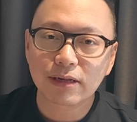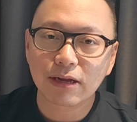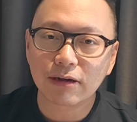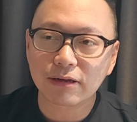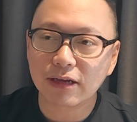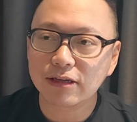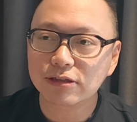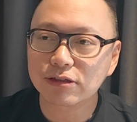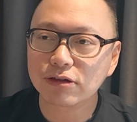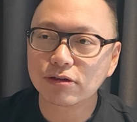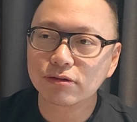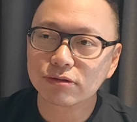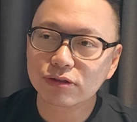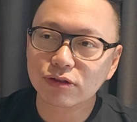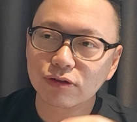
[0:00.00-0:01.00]
Okay,
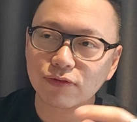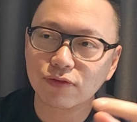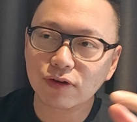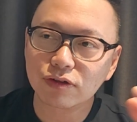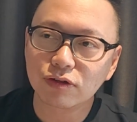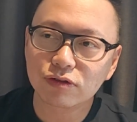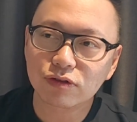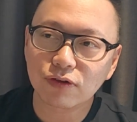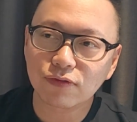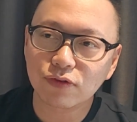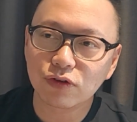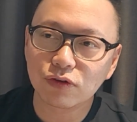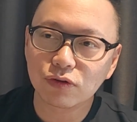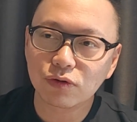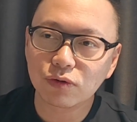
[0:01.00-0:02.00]
so for those of
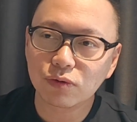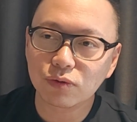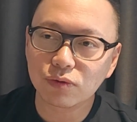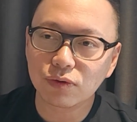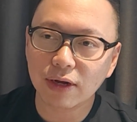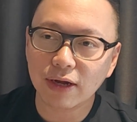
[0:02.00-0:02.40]
you who